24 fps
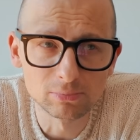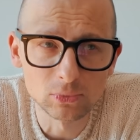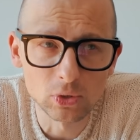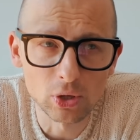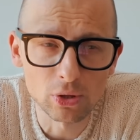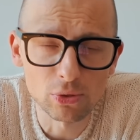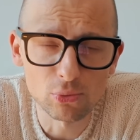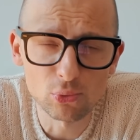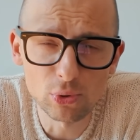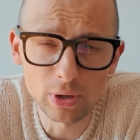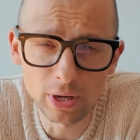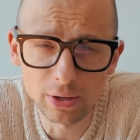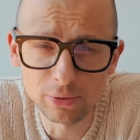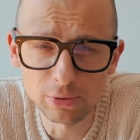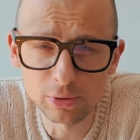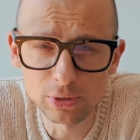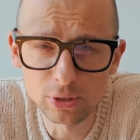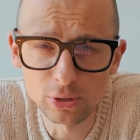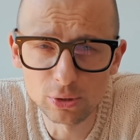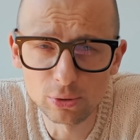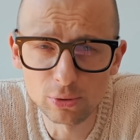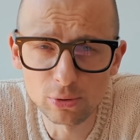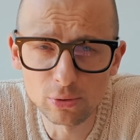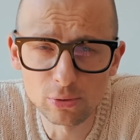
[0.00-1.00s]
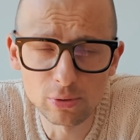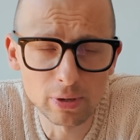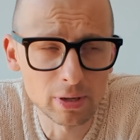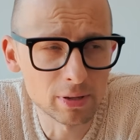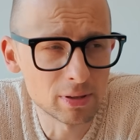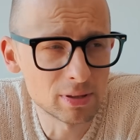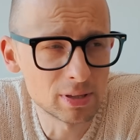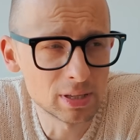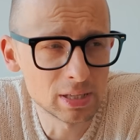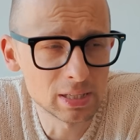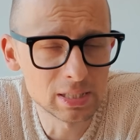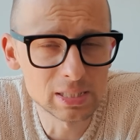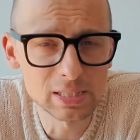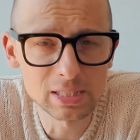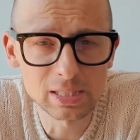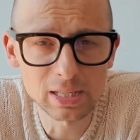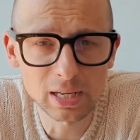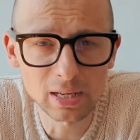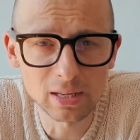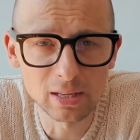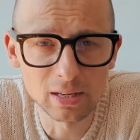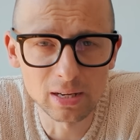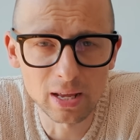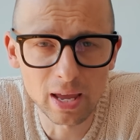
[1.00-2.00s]
a €300, I think,
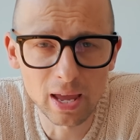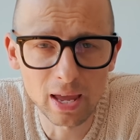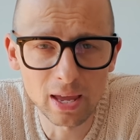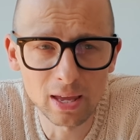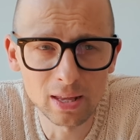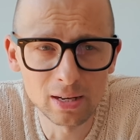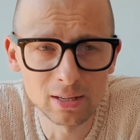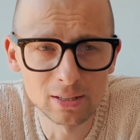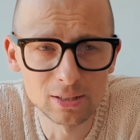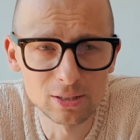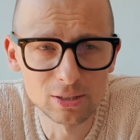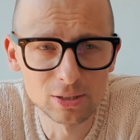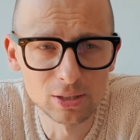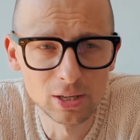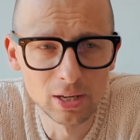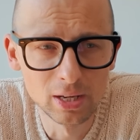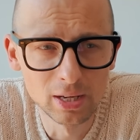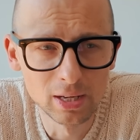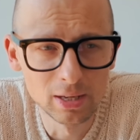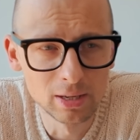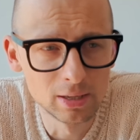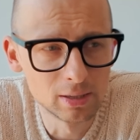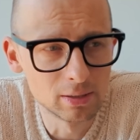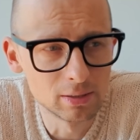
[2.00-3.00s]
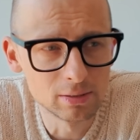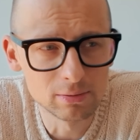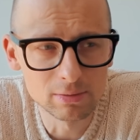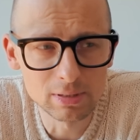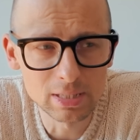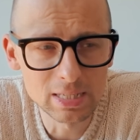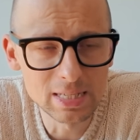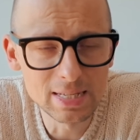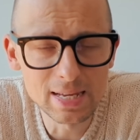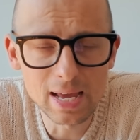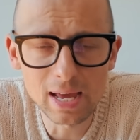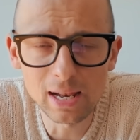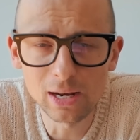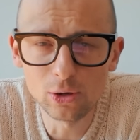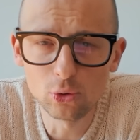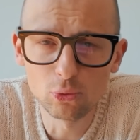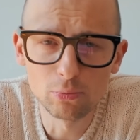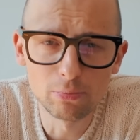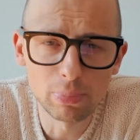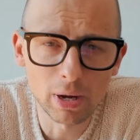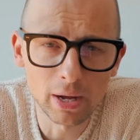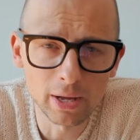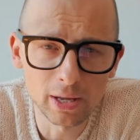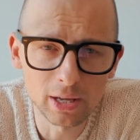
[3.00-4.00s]
second-hand yellow
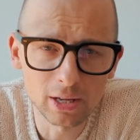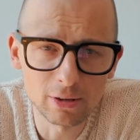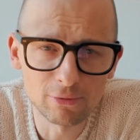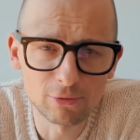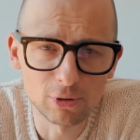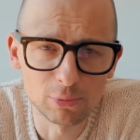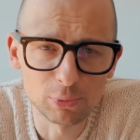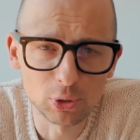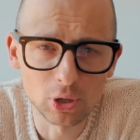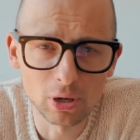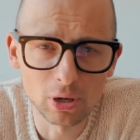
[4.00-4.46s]
bike from a